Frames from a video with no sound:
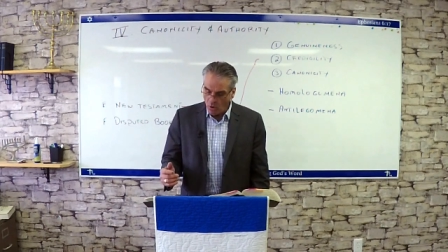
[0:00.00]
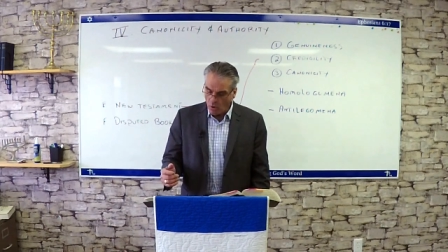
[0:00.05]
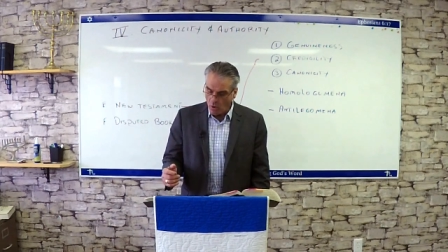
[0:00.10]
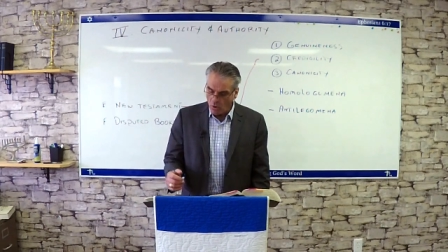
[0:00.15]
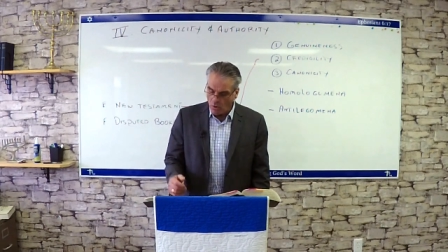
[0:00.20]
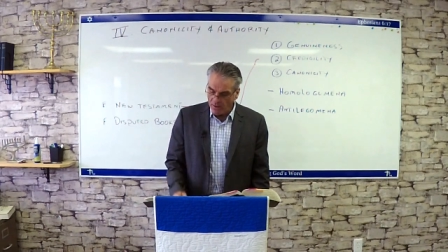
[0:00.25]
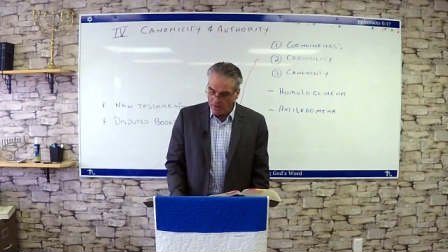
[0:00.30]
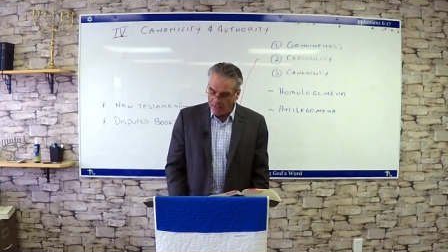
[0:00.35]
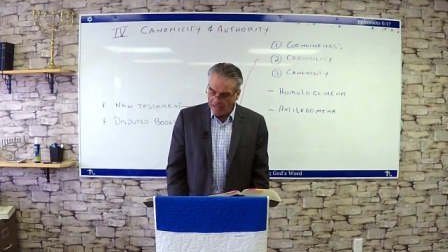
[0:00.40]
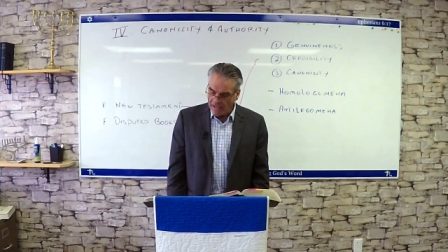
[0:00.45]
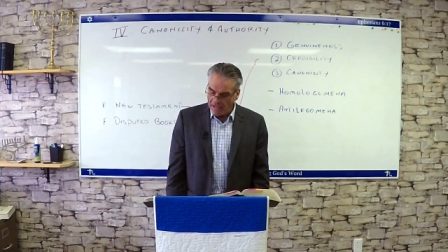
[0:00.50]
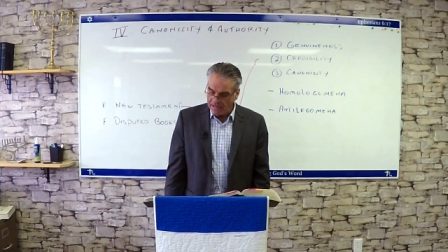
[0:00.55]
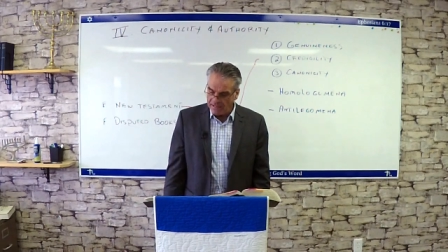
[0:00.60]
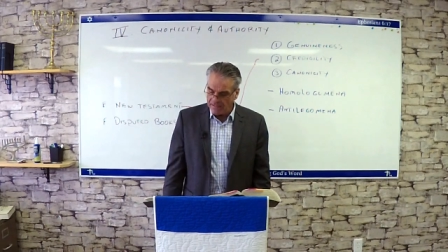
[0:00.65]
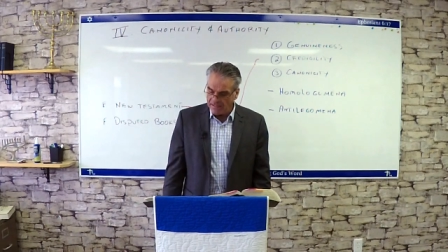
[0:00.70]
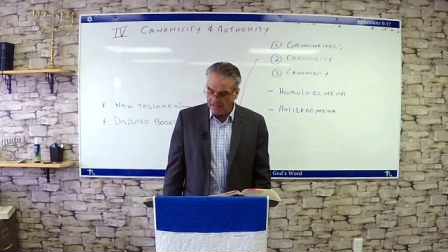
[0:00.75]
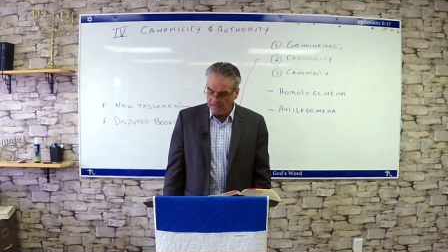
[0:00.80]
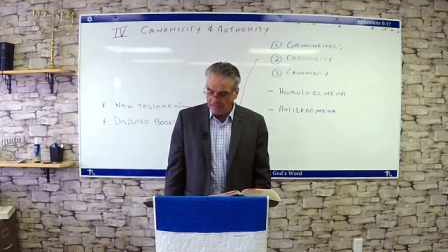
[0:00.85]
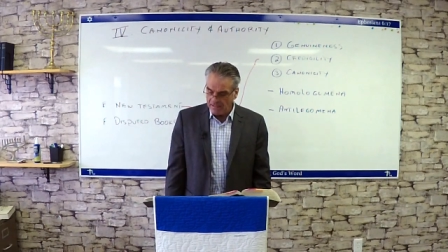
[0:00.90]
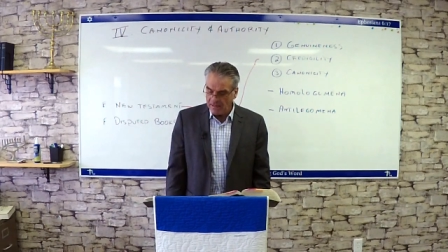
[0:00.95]
or
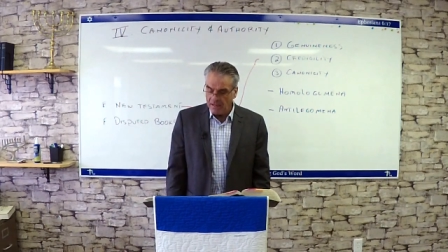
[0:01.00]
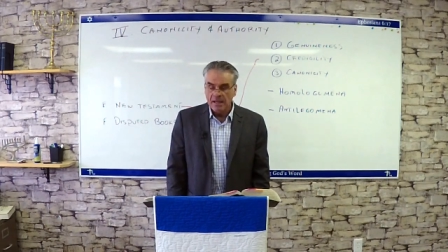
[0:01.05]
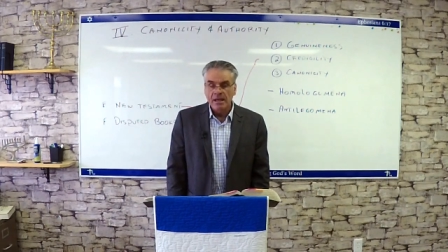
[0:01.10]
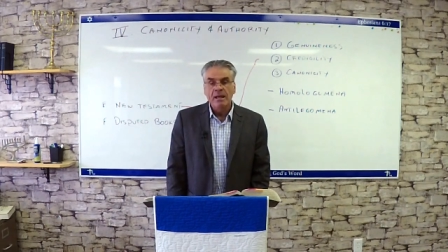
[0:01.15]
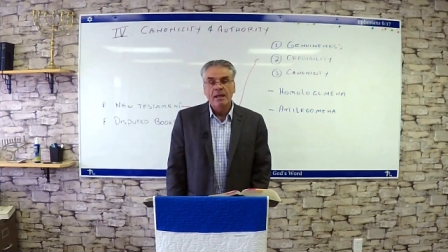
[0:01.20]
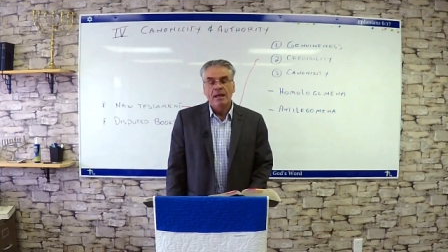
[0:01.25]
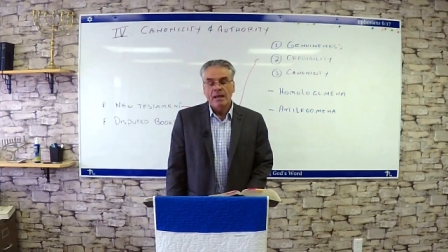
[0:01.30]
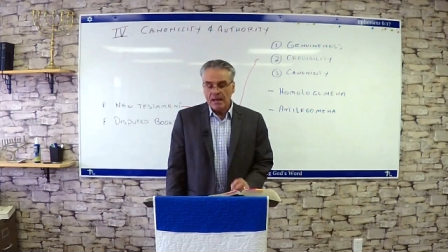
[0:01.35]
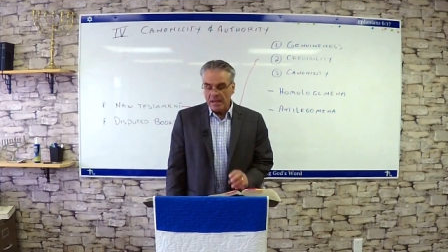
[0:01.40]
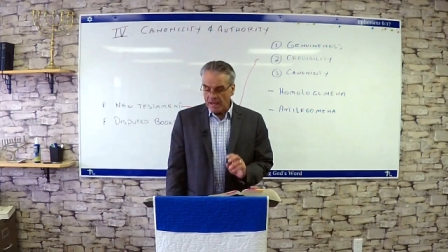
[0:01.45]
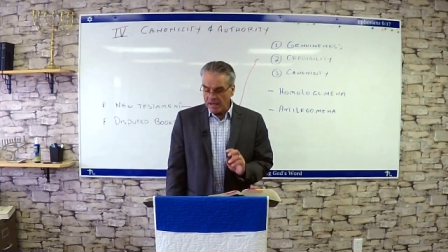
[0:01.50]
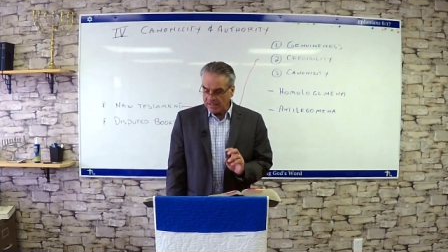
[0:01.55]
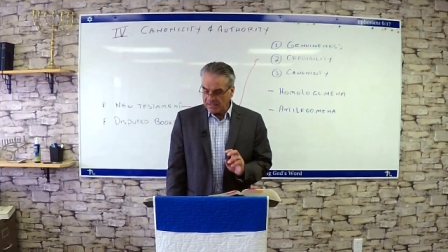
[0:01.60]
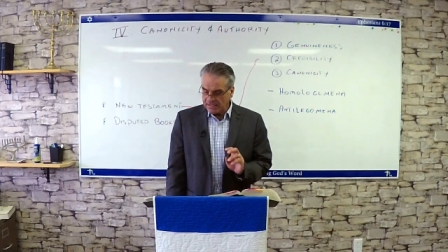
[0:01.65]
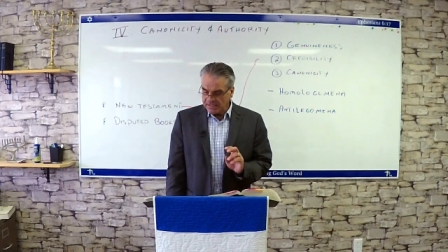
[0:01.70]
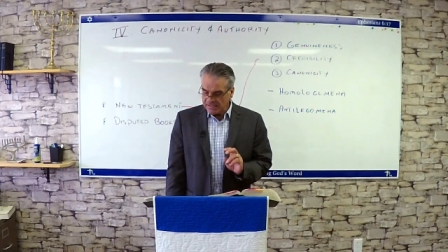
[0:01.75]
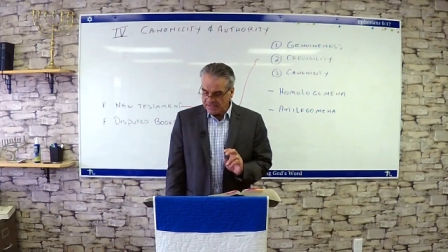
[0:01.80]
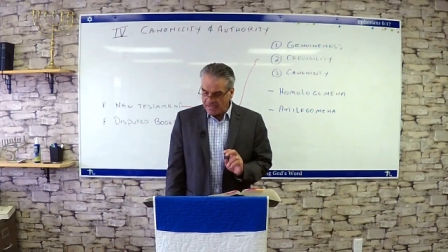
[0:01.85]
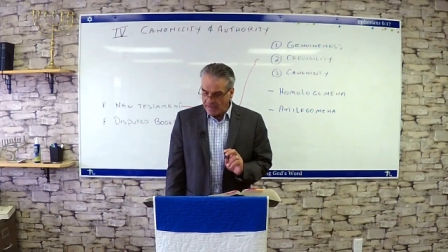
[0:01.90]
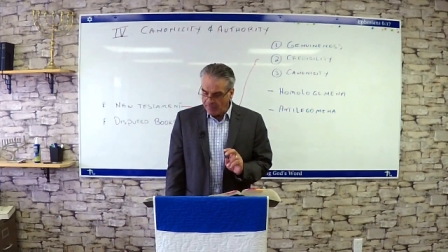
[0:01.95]
AD,
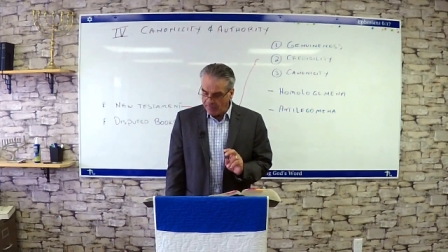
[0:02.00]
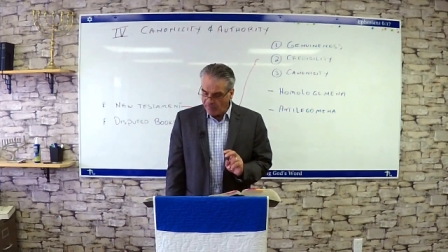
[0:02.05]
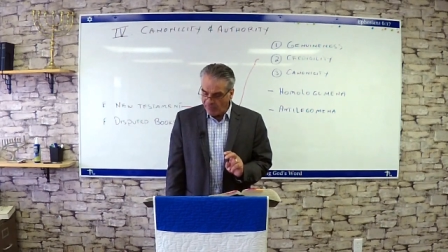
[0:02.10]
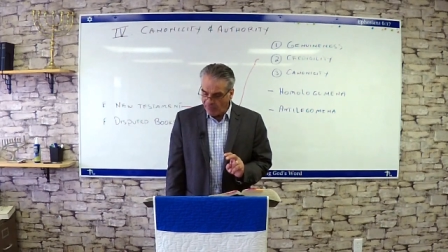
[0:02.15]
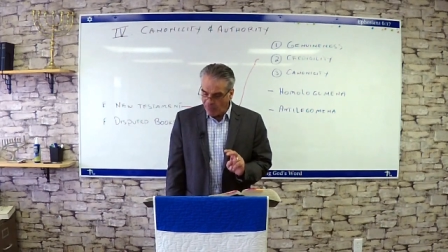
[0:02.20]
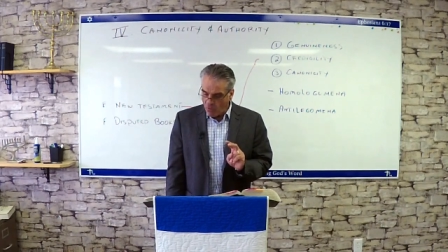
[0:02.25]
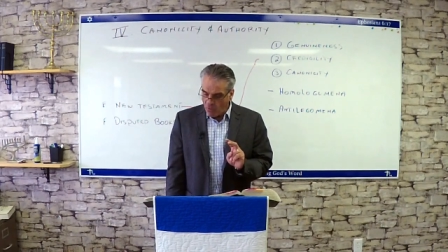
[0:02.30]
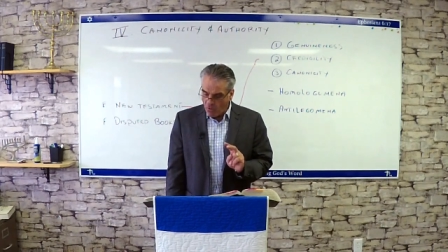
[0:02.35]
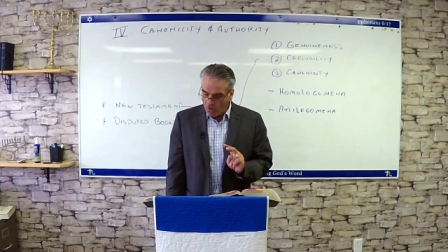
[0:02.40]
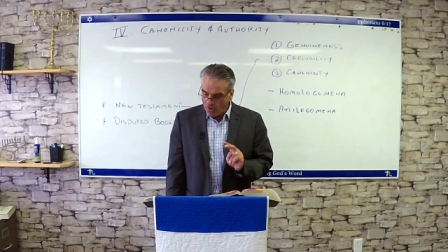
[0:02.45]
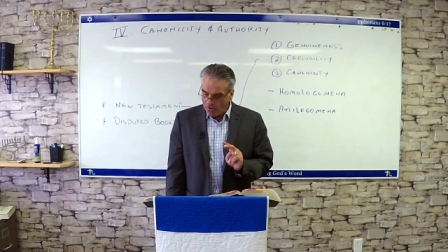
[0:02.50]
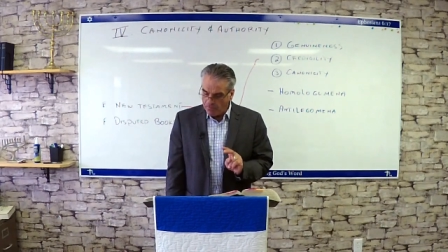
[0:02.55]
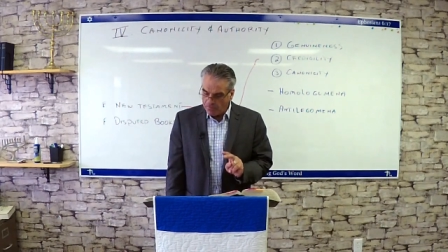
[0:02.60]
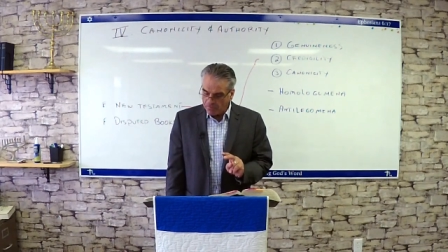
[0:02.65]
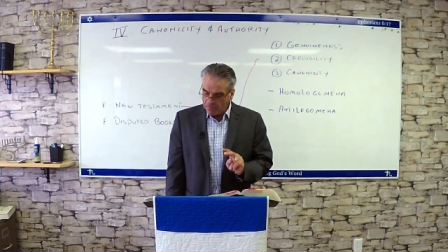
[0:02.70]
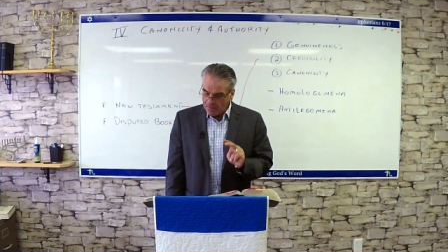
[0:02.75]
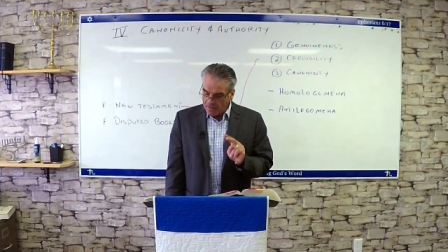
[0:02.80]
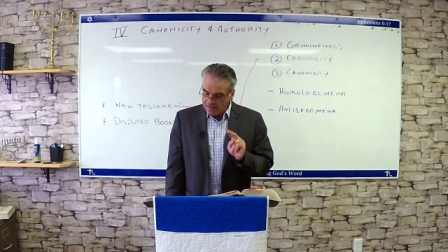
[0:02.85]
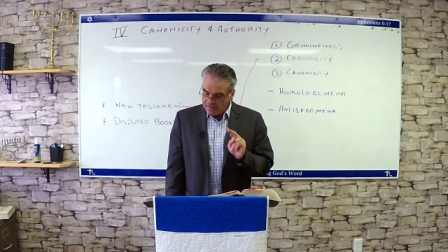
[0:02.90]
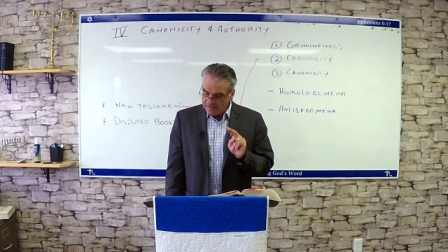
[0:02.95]
except for
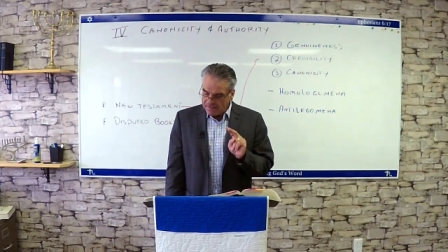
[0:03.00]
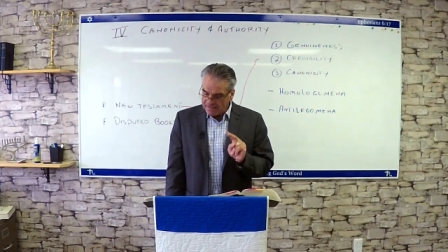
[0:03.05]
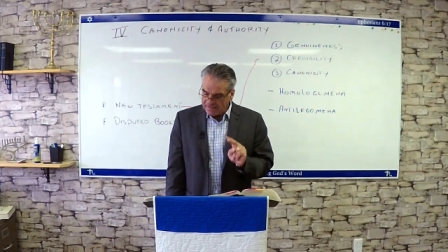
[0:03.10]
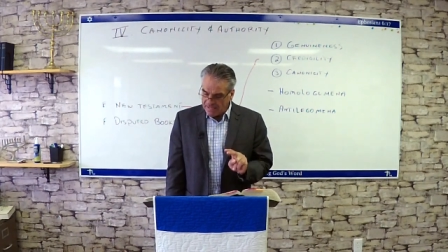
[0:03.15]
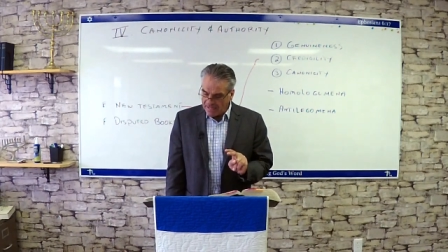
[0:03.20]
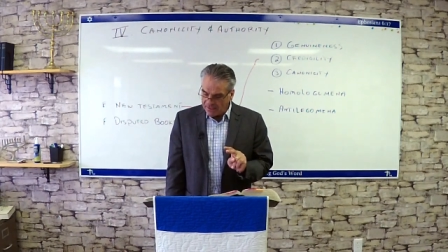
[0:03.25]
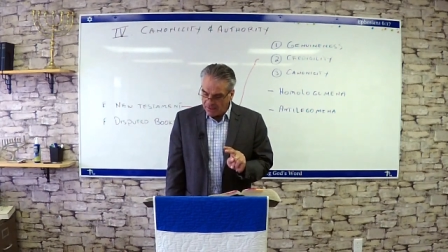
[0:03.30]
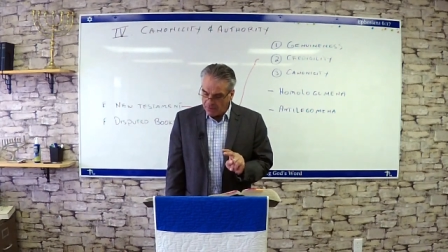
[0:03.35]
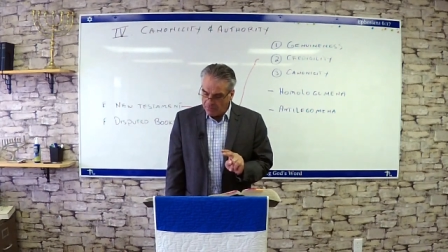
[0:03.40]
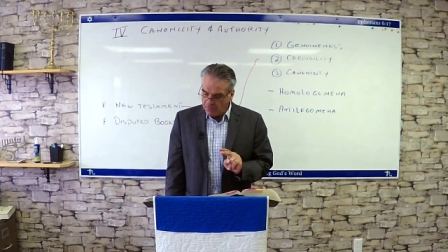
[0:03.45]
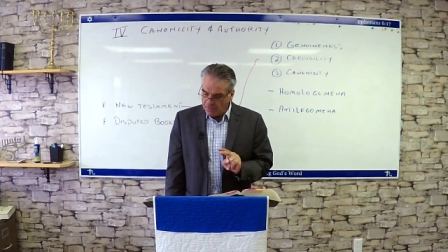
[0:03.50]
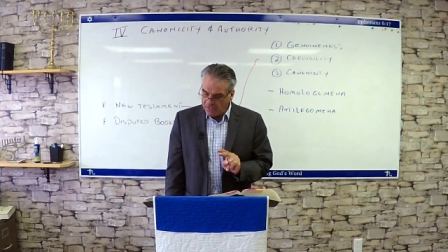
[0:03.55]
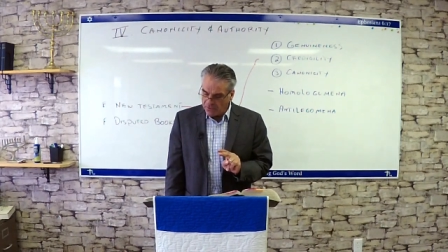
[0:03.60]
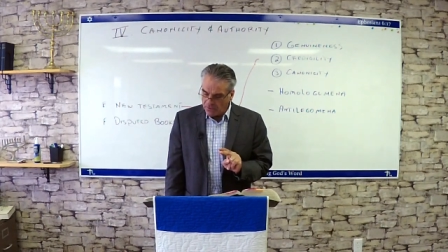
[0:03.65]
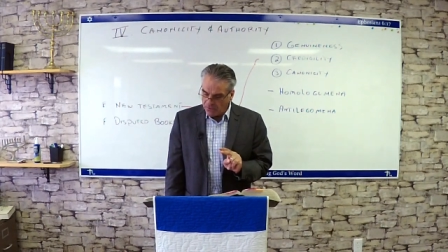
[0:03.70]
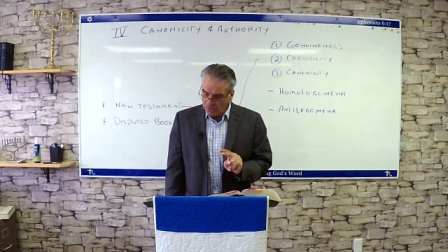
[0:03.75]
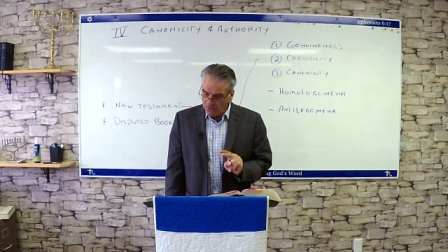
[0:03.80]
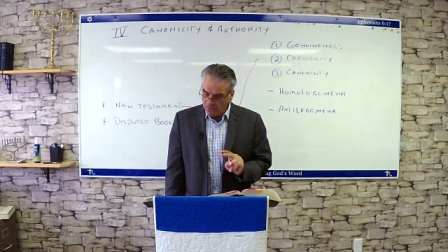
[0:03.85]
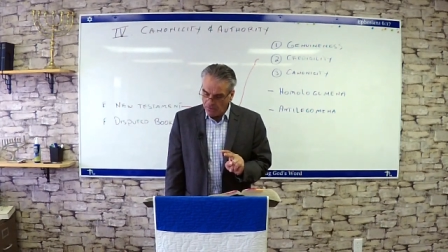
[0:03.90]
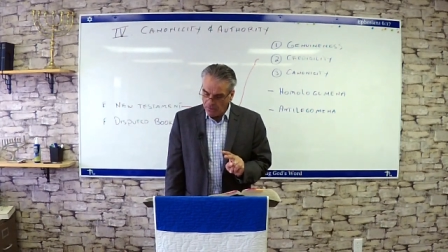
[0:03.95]
2
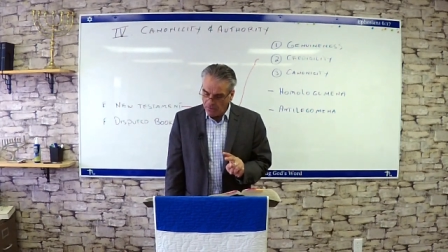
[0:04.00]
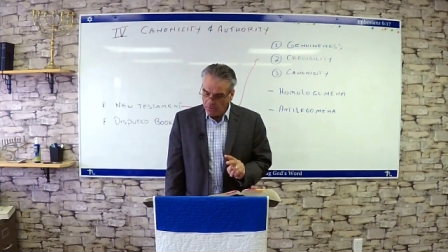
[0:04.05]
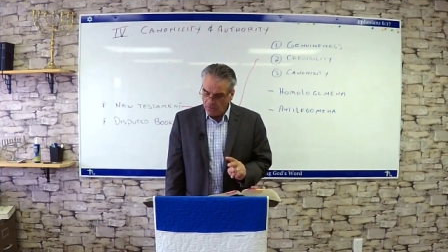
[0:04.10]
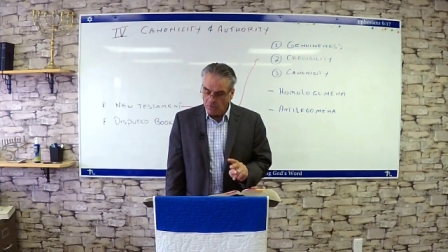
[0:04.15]
Peter,